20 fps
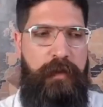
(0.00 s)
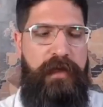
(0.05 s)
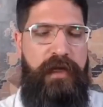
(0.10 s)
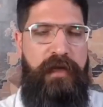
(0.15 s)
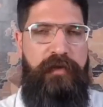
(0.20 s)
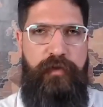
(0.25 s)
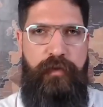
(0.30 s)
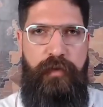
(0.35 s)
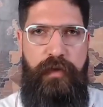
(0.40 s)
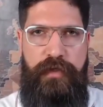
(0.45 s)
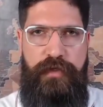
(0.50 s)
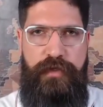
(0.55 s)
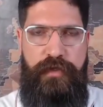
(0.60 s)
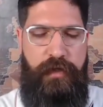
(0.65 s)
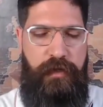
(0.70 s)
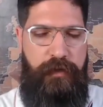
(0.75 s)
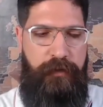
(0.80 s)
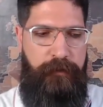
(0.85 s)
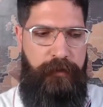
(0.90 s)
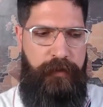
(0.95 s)
last
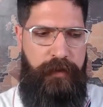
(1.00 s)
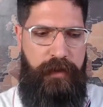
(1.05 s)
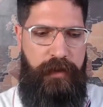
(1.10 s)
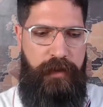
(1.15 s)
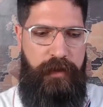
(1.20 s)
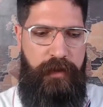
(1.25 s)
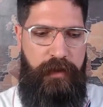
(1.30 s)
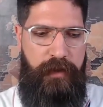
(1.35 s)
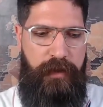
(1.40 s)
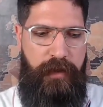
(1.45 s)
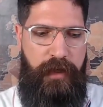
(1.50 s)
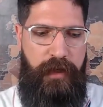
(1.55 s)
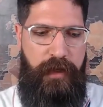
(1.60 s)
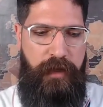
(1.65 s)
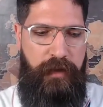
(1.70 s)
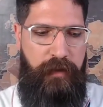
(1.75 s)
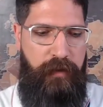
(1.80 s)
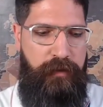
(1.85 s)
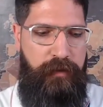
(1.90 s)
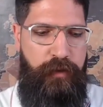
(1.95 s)
question.
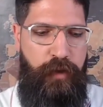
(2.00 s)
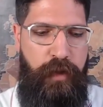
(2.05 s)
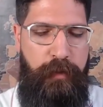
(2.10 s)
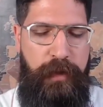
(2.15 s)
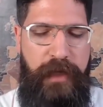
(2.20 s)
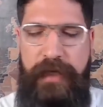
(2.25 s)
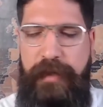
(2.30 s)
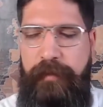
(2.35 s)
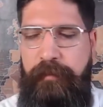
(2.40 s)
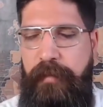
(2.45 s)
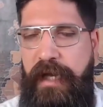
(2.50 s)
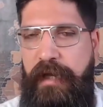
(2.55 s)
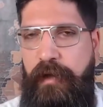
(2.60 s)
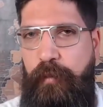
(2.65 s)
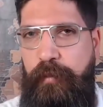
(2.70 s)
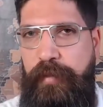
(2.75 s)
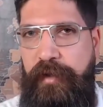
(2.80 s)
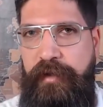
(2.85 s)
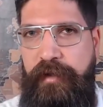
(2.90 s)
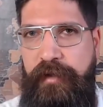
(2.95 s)
No, in my
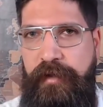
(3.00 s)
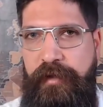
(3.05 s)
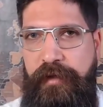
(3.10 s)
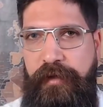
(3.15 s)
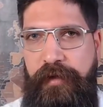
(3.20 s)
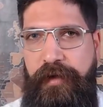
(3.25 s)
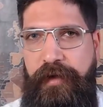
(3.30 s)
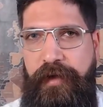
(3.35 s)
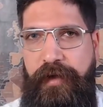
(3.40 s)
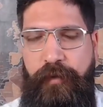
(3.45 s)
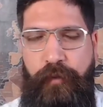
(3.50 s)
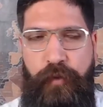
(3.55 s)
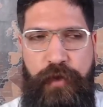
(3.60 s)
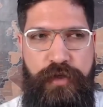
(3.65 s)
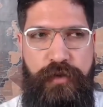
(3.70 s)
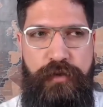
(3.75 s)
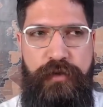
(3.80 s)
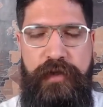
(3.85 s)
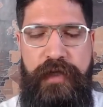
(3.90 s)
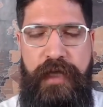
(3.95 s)
opinion, we
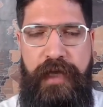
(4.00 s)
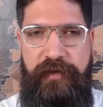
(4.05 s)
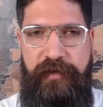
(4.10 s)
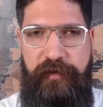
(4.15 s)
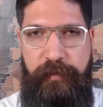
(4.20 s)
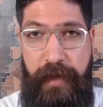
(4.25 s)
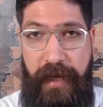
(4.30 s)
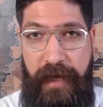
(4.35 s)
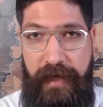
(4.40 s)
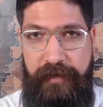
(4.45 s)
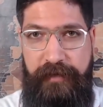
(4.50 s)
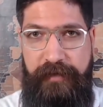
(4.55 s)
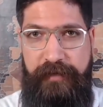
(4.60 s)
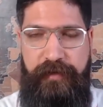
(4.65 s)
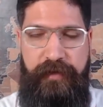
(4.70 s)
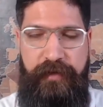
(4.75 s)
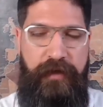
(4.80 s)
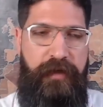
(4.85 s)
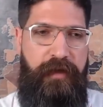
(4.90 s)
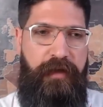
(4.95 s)
shouldn't expect
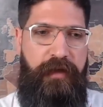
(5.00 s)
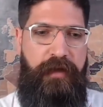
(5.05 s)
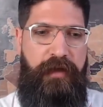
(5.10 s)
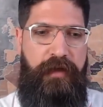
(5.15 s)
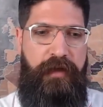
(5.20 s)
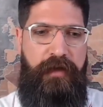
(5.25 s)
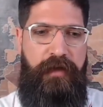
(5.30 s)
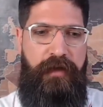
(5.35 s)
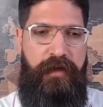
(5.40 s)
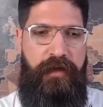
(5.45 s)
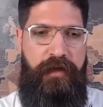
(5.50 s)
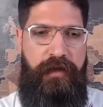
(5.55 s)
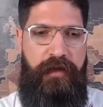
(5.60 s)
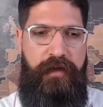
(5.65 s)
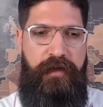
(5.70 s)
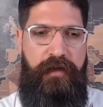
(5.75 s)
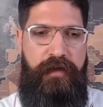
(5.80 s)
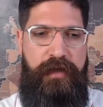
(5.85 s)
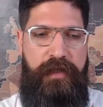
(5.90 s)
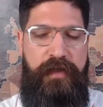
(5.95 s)

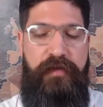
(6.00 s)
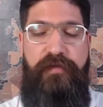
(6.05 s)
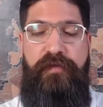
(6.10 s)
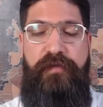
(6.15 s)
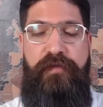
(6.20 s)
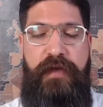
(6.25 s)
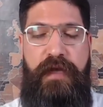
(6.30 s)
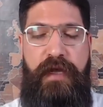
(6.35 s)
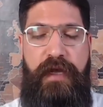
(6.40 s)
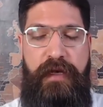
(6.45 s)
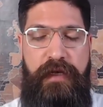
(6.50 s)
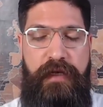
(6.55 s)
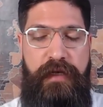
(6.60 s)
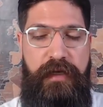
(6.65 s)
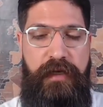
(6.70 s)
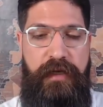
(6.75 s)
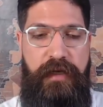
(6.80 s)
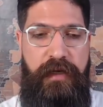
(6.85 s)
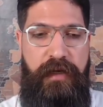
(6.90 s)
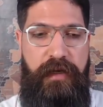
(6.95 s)
if
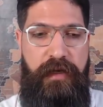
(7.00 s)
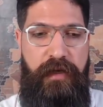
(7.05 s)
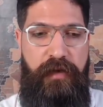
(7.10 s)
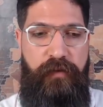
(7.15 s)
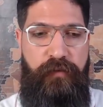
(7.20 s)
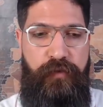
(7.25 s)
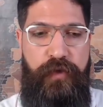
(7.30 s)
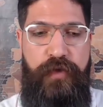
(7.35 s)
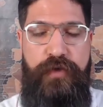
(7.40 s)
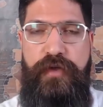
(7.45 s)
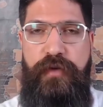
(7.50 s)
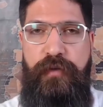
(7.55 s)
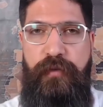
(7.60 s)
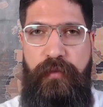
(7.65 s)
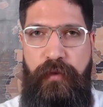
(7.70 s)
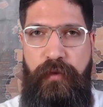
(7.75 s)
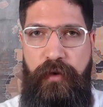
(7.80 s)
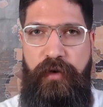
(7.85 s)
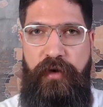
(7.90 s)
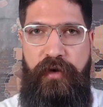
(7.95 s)
any future
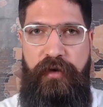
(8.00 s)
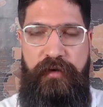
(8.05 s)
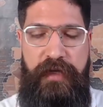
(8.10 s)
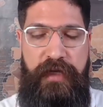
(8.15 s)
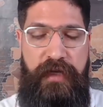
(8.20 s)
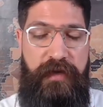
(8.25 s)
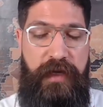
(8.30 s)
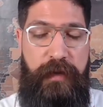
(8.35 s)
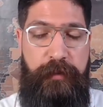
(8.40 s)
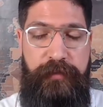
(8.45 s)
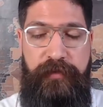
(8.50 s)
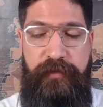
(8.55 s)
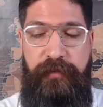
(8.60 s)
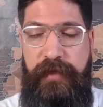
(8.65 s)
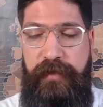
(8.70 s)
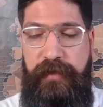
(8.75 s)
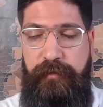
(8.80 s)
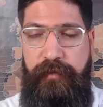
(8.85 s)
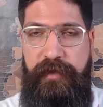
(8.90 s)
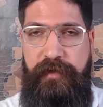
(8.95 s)
war erupts
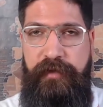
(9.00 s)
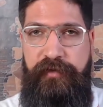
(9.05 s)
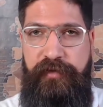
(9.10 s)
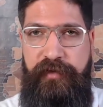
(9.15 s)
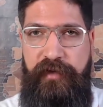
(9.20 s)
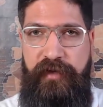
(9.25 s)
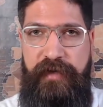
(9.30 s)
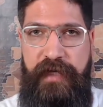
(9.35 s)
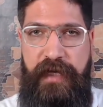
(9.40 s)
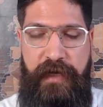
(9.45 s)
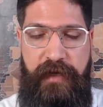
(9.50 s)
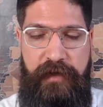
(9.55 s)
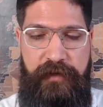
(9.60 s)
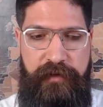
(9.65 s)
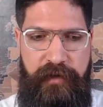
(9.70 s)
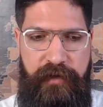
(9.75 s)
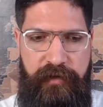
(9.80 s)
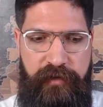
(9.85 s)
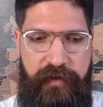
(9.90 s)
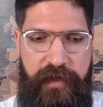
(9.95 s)
between Syria
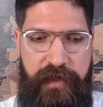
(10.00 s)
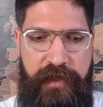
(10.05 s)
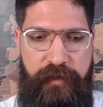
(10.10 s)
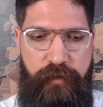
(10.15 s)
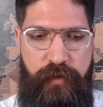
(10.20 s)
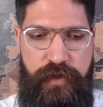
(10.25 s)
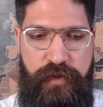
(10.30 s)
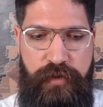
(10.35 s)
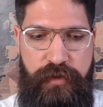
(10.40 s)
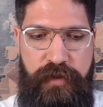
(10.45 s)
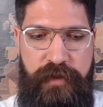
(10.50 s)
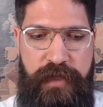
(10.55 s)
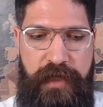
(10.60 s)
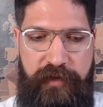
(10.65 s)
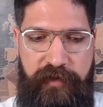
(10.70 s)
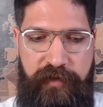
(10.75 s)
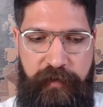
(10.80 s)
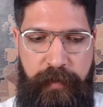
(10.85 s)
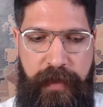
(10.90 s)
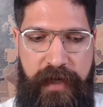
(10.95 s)
and Israel, we shouldn't
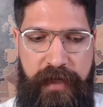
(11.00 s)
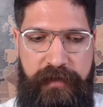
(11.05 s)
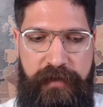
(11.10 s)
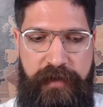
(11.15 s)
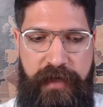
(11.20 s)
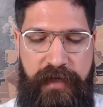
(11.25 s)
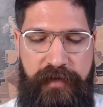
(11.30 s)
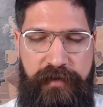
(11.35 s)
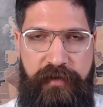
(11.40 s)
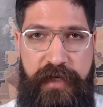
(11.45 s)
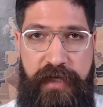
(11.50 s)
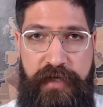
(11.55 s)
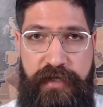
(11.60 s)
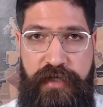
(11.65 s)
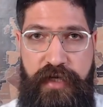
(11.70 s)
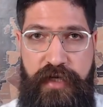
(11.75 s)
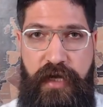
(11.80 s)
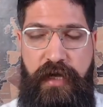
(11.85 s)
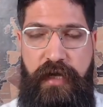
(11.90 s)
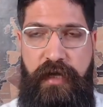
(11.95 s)
expect that
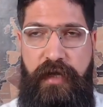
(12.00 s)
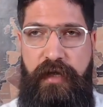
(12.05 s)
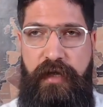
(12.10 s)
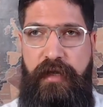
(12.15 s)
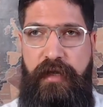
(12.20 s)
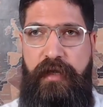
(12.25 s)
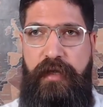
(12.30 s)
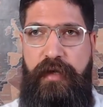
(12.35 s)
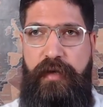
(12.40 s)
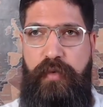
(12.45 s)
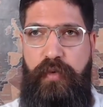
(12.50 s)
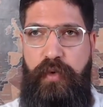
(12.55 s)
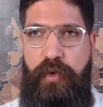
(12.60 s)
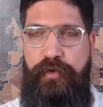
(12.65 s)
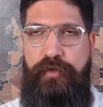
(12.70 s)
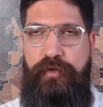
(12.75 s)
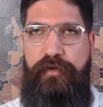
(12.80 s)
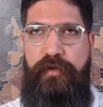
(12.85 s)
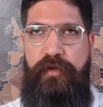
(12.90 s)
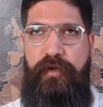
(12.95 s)
Russia
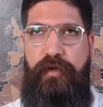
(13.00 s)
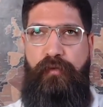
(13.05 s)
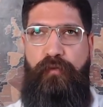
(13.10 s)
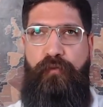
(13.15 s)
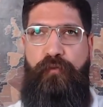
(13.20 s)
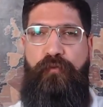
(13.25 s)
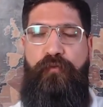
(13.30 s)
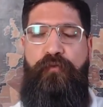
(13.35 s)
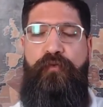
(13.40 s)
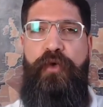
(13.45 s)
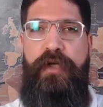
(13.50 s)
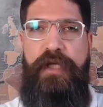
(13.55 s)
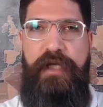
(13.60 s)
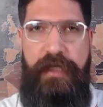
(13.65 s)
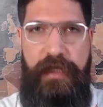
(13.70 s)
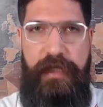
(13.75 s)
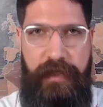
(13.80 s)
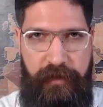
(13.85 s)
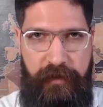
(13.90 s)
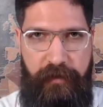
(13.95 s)
would
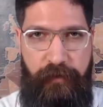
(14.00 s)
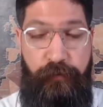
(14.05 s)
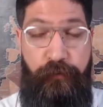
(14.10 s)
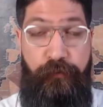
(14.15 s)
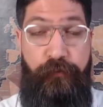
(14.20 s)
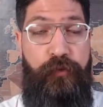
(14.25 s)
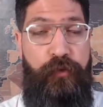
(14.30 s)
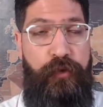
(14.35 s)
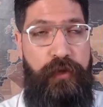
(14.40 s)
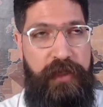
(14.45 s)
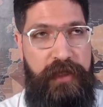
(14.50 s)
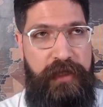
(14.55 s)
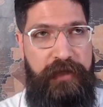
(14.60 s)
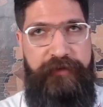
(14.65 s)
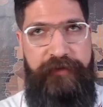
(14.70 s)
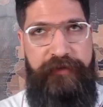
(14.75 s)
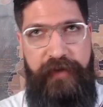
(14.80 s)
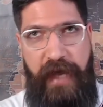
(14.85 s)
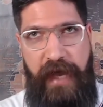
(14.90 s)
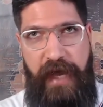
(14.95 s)
fully
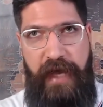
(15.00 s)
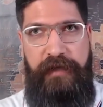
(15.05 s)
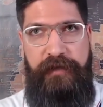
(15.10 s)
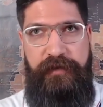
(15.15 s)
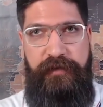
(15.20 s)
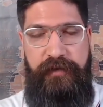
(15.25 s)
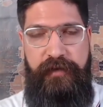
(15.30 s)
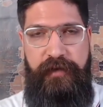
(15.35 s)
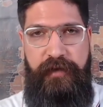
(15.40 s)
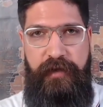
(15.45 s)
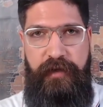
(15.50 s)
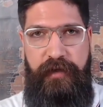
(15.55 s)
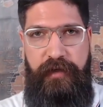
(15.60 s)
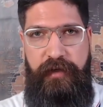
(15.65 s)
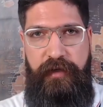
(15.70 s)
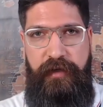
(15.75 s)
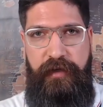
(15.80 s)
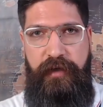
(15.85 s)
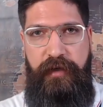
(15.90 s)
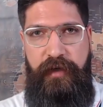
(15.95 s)
side
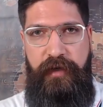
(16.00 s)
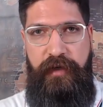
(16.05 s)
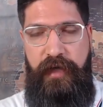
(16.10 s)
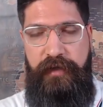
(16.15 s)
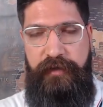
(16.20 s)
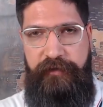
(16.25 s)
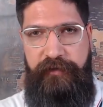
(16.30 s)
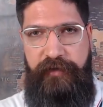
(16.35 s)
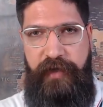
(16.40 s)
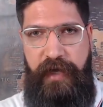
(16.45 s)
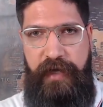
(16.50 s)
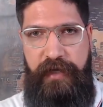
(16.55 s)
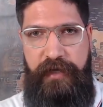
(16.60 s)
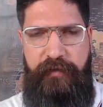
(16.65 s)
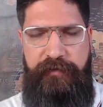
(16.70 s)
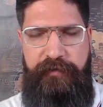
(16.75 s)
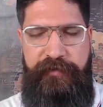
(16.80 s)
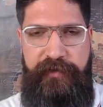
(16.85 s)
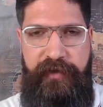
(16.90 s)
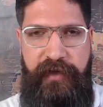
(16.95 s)
on the side
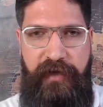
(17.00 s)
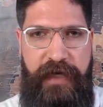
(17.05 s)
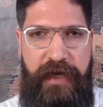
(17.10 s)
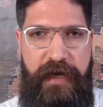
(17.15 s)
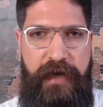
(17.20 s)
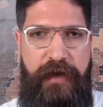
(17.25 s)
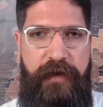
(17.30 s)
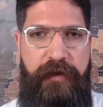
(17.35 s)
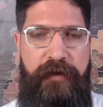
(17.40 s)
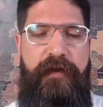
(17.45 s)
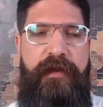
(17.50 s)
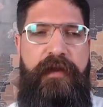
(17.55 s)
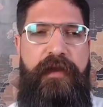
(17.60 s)
of Syria.